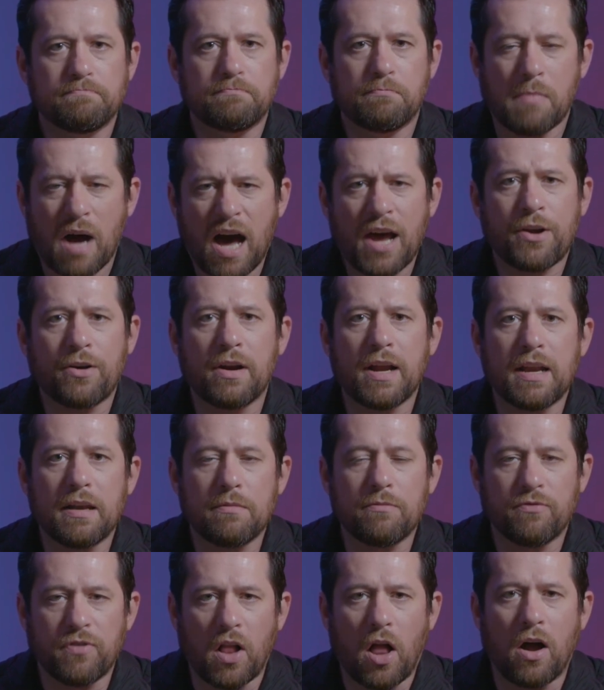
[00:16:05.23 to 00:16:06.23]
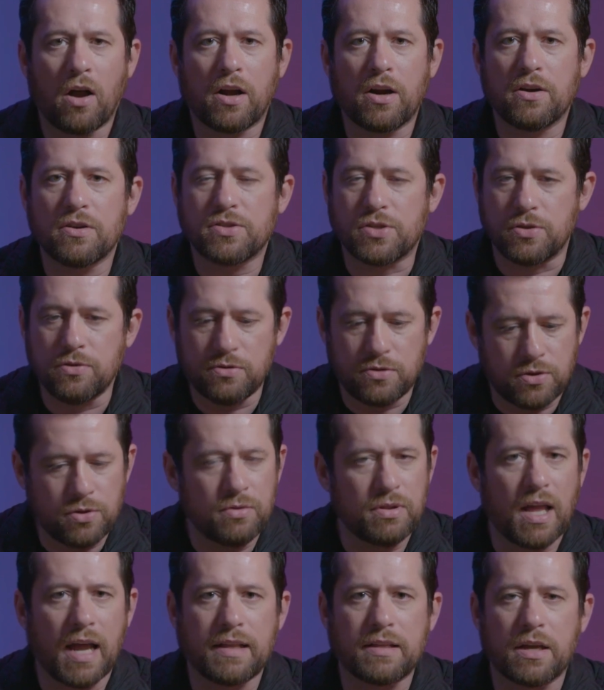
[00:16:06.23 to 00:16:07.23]
moderate vloggers who
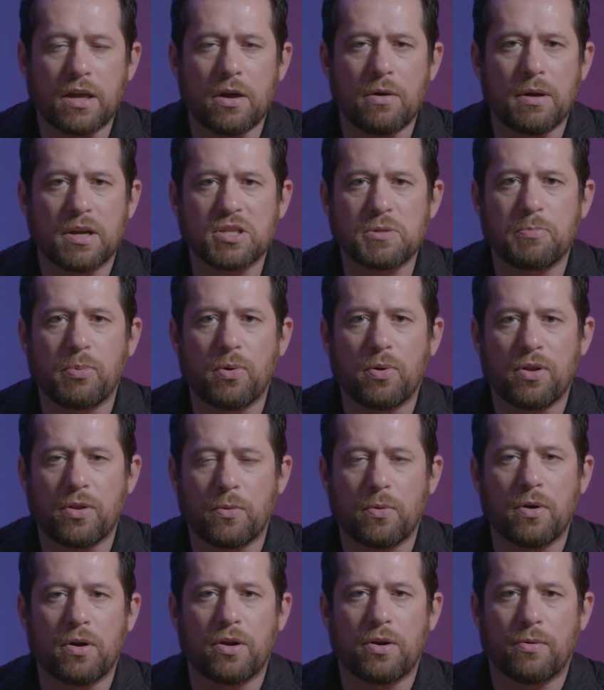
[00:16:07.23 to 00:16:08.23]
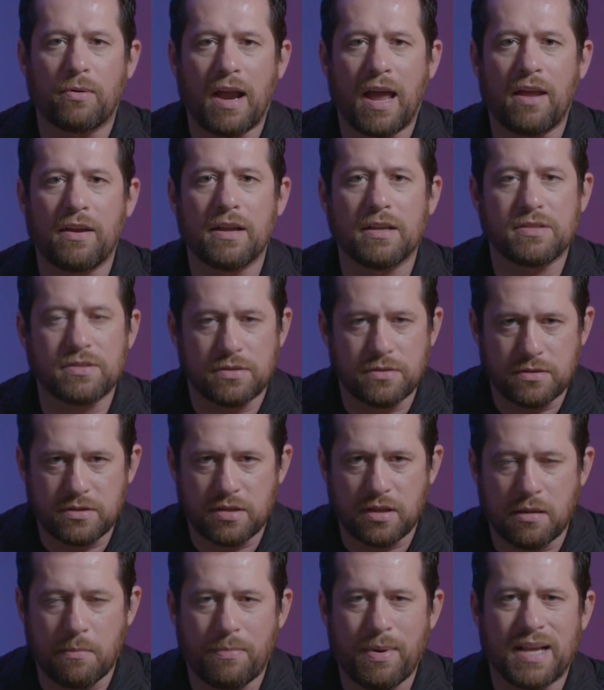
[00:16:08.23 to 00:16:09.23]
do like to go explore the world around us
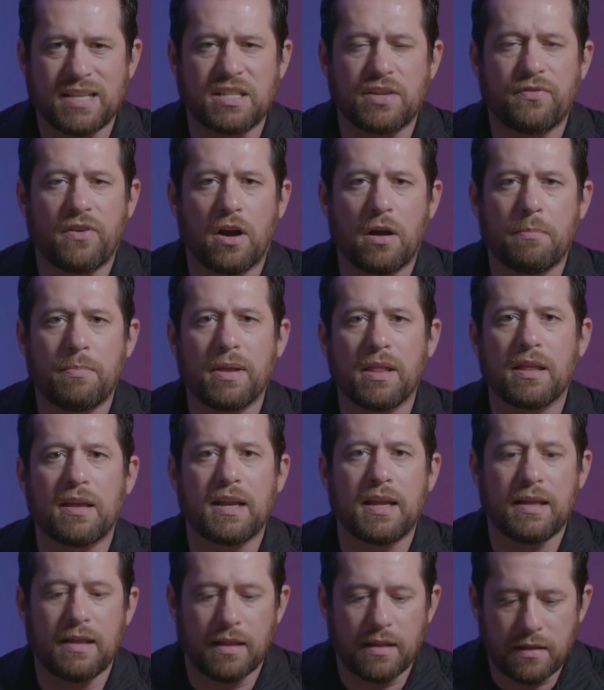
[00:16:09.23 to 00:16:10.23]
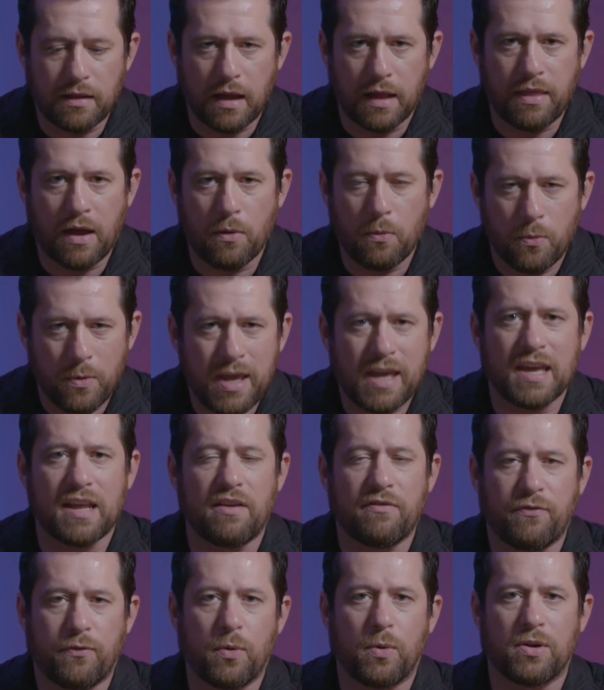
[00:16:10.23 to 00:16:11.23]
to the best of our ability that we can
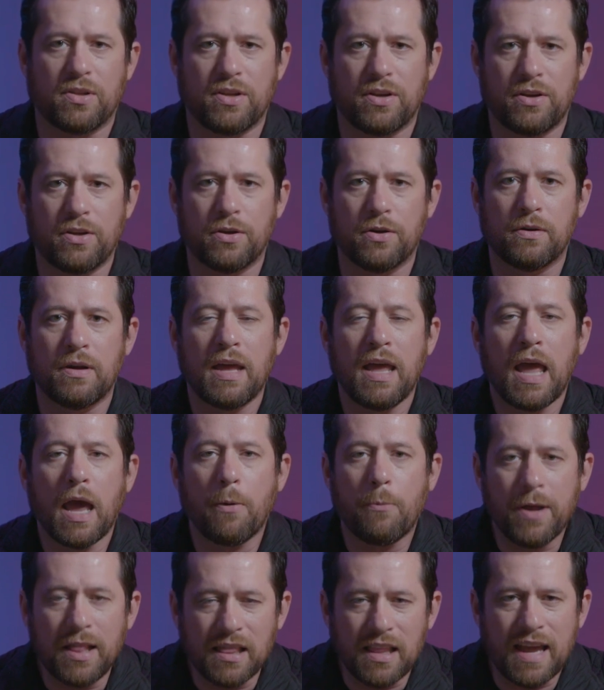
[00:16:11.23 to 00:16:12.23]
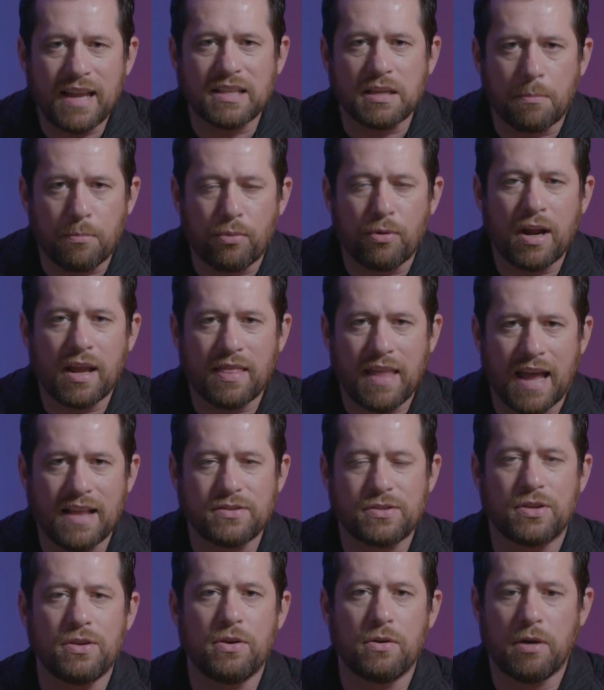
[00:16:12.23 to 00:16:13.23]
afford to do, and we like to bring
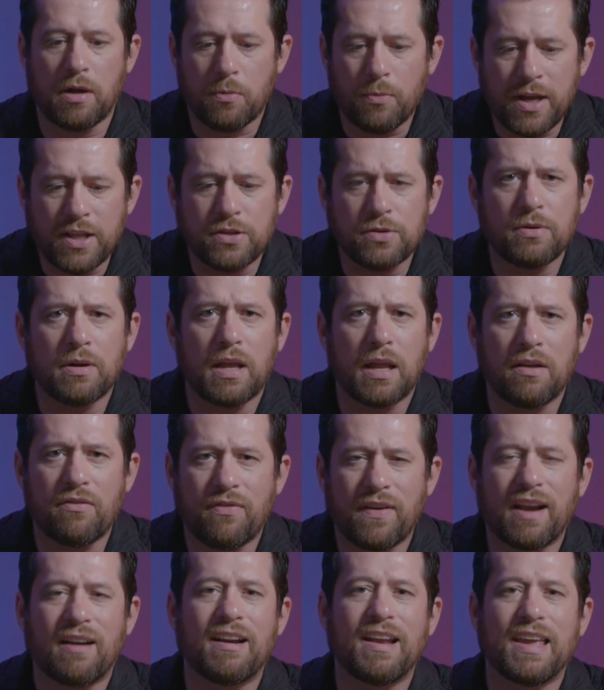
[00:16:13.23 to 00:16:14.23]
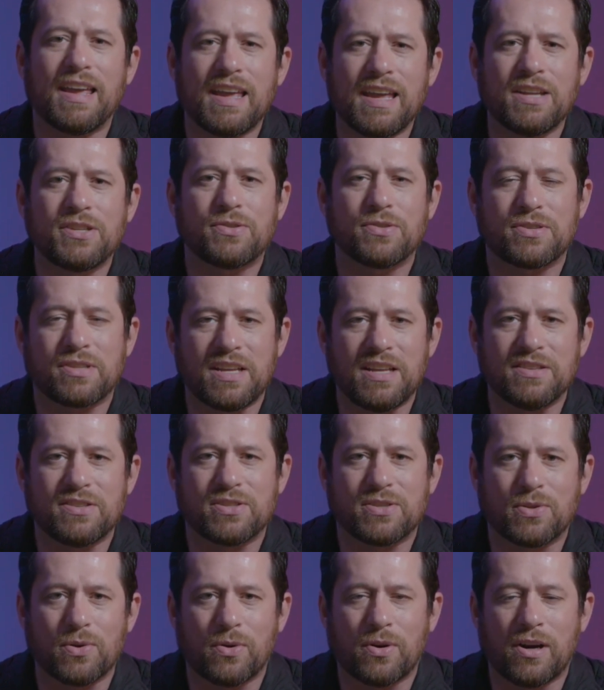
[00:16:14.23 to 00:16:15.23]
that to you. And we do it in very interesting
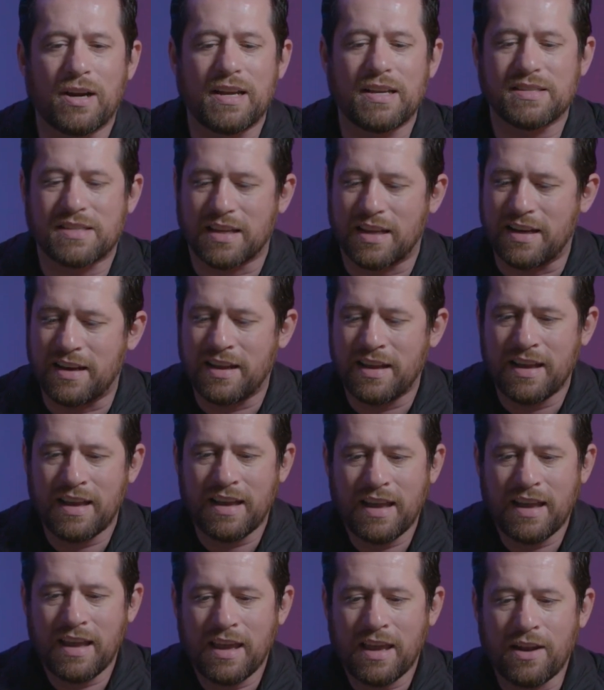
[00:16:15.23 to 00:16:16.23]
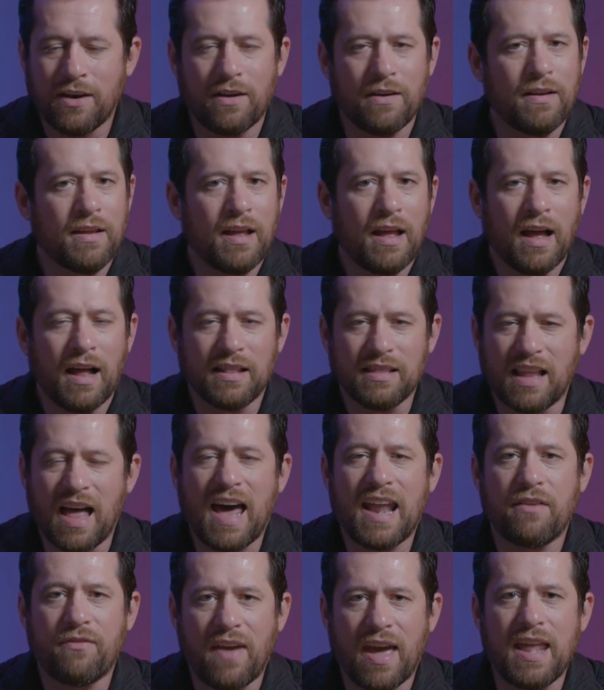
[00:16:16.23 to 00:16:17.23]
stories, and you know, a
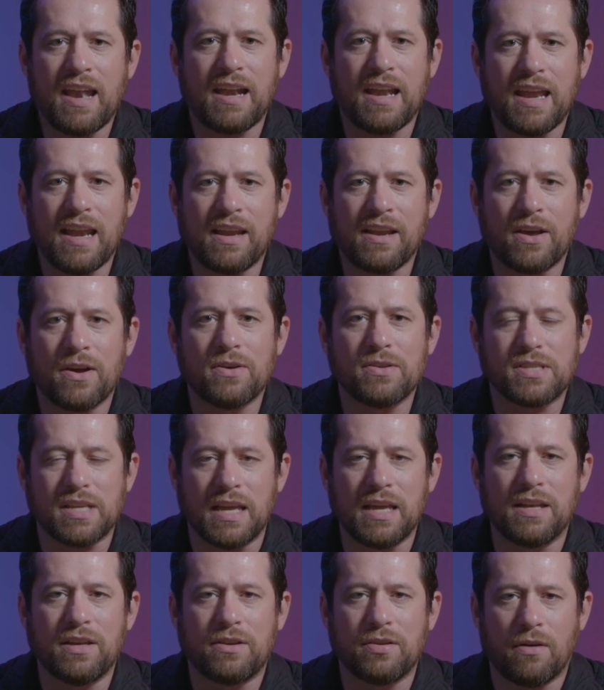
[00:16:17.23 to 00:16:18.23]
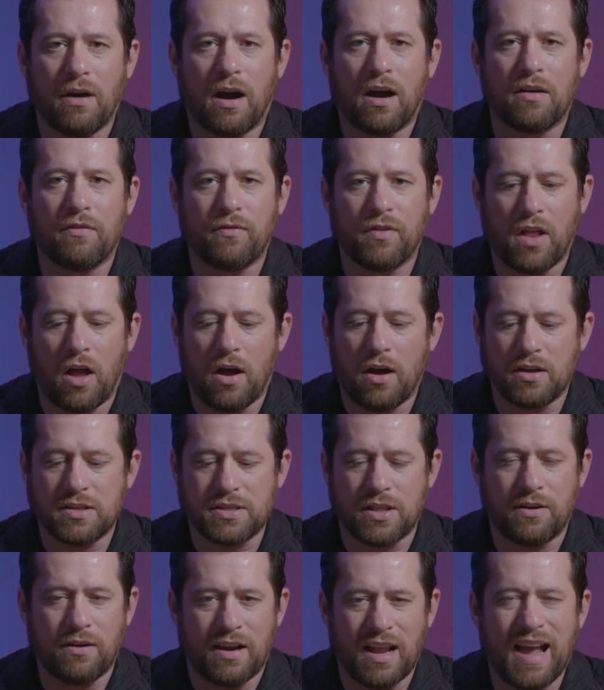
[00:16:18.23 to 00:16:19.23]
lot of editing goes into our
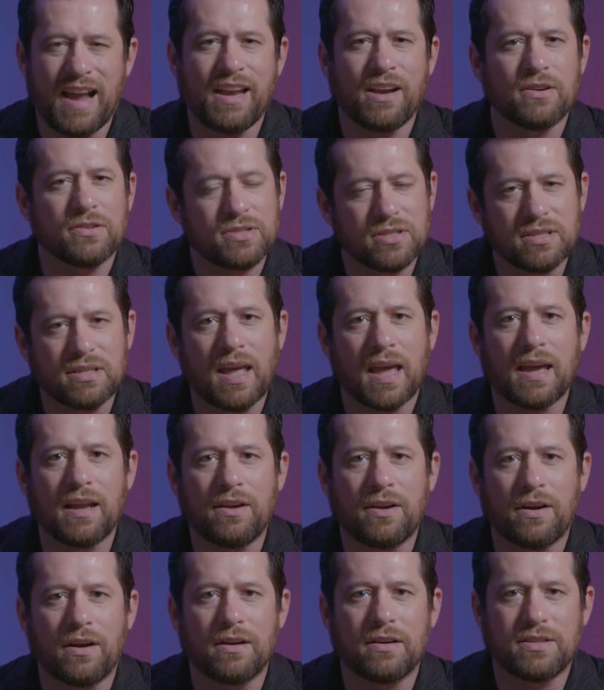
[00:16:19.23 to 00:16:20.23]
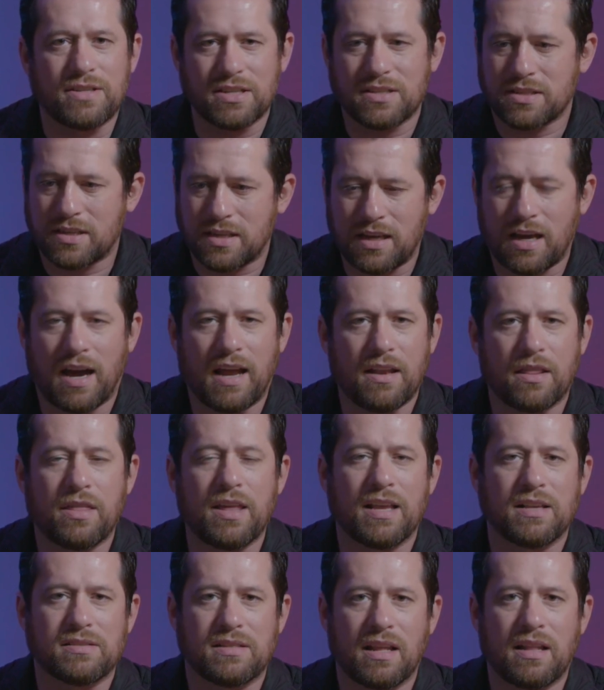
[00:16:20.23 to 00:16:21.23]
vlogs. They're not your standard just cut
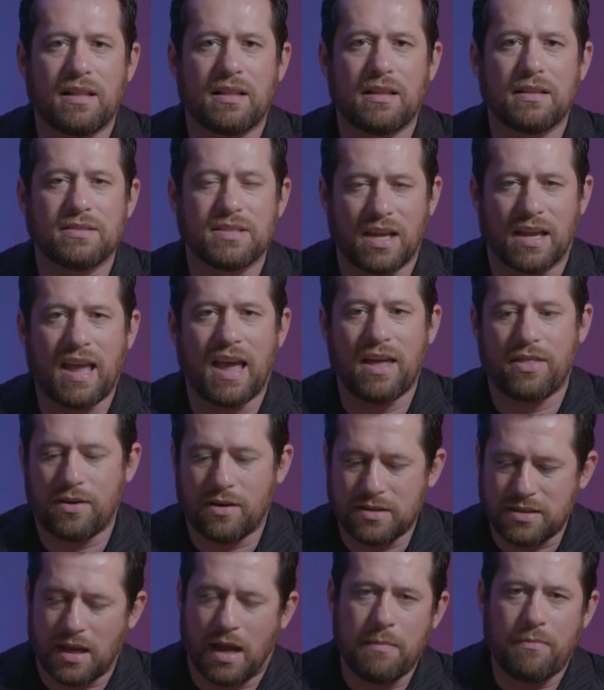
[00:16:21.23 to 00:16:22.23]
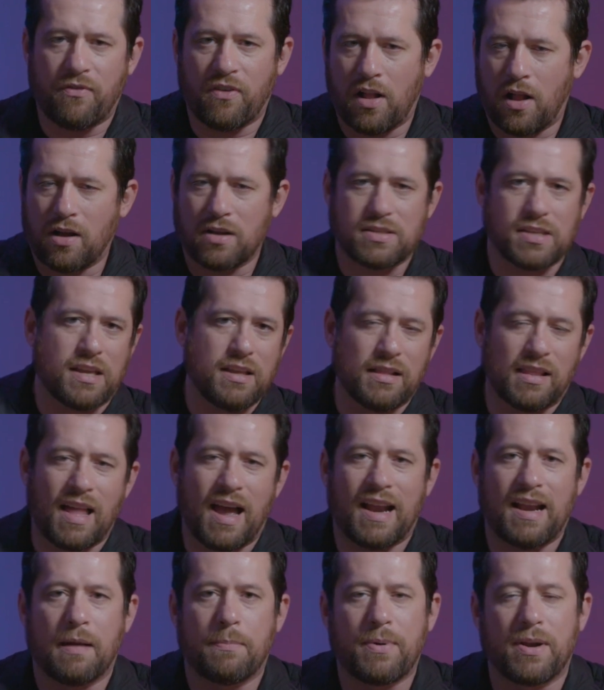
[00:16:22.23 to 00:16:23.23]
things together type vlogs that you
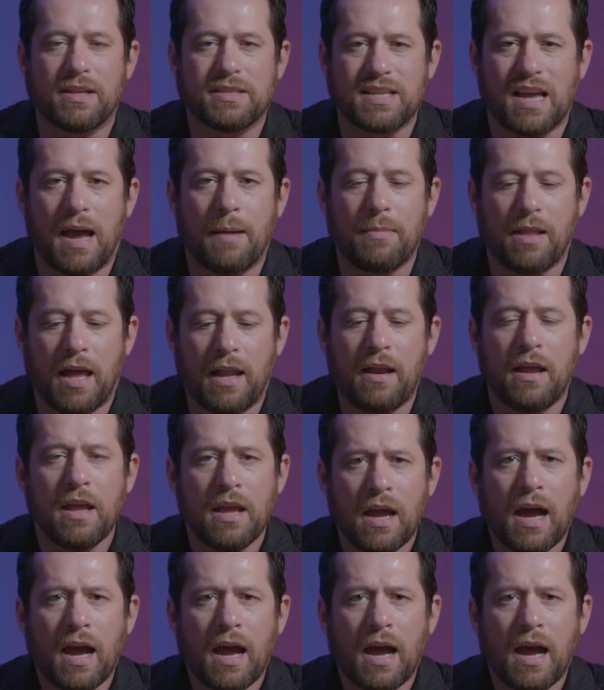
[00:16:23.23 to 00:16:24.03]
line up in a timeline.